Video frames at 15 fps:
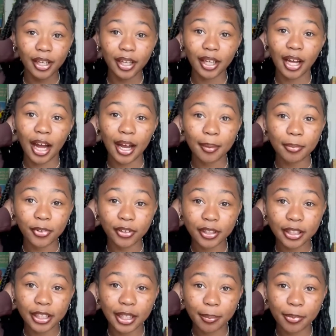I'm gonna
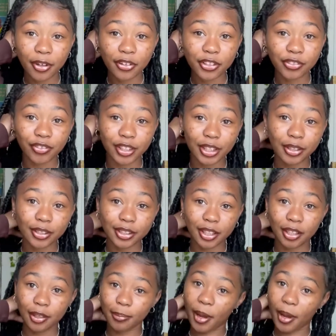keep those videos up.